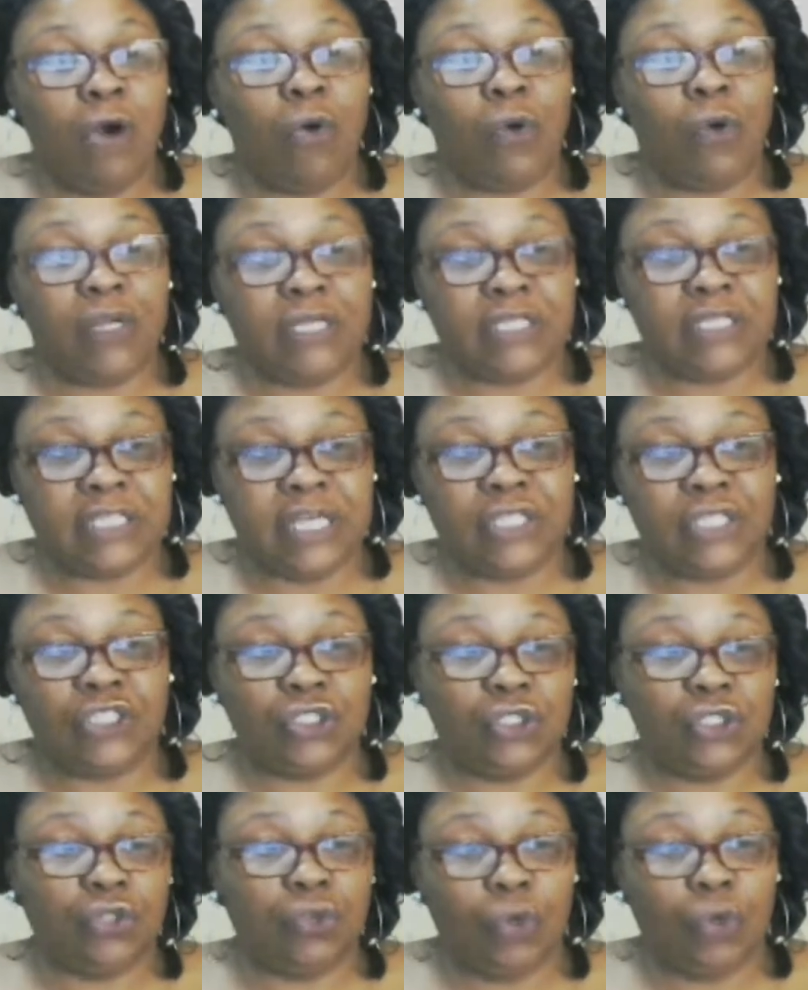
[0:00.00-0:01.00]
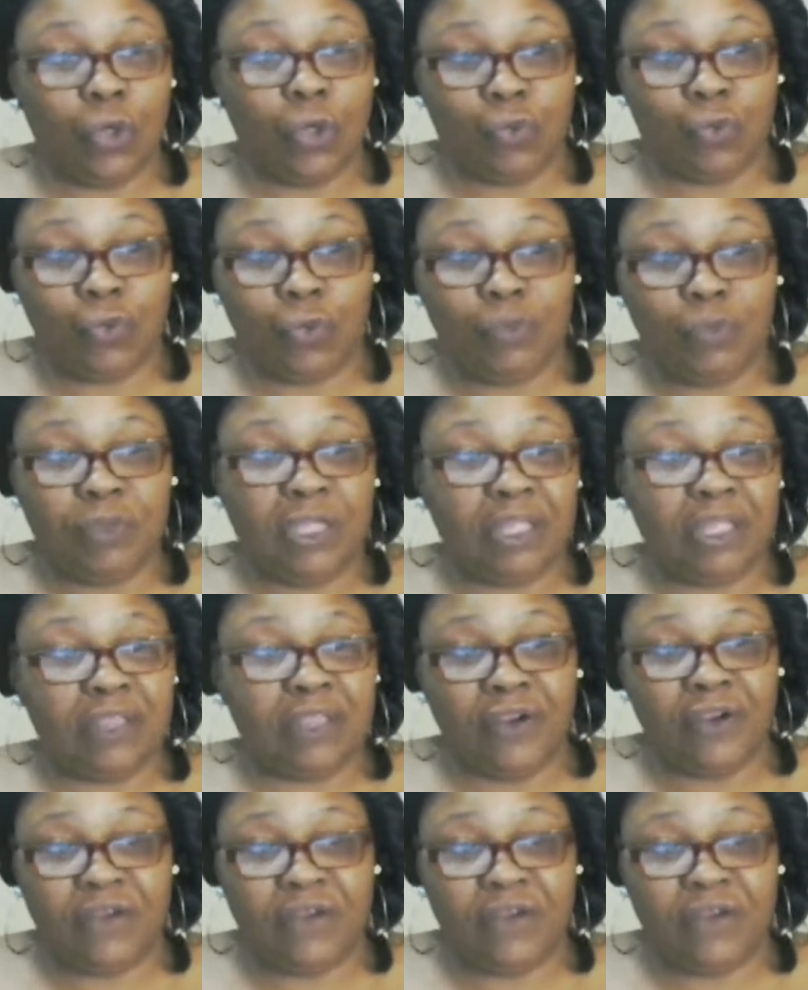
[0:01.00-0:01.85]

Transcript: organization or group that they're